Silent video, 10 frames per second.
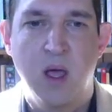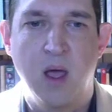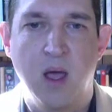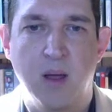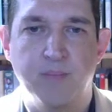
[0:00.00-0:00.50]

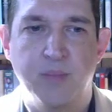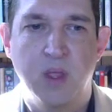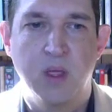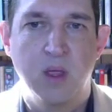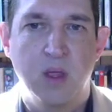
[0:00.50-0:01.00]
Um,
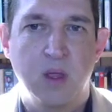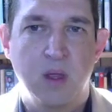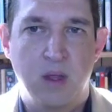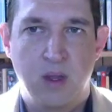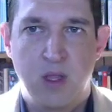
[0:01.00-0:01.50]

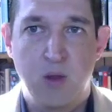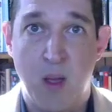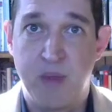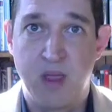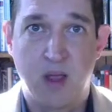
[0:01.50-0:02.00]
you
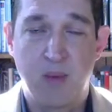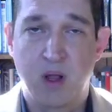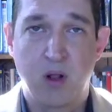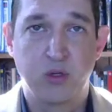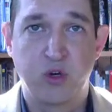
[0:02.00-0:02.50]
might be
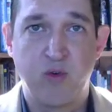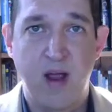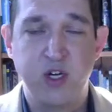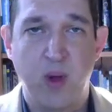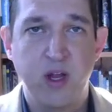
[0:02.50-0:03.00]
coming close to
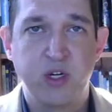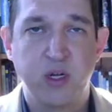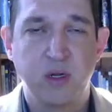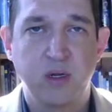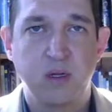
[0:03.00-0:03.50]

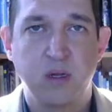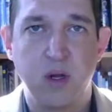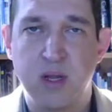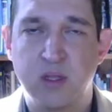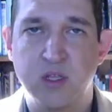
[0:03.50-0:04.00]
graduation and
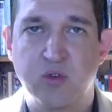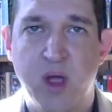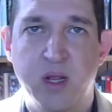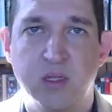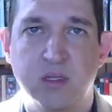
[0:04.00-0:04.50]
you need these
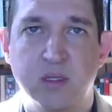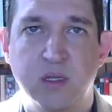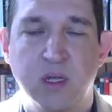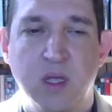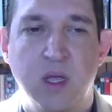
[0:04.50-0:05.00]
credits.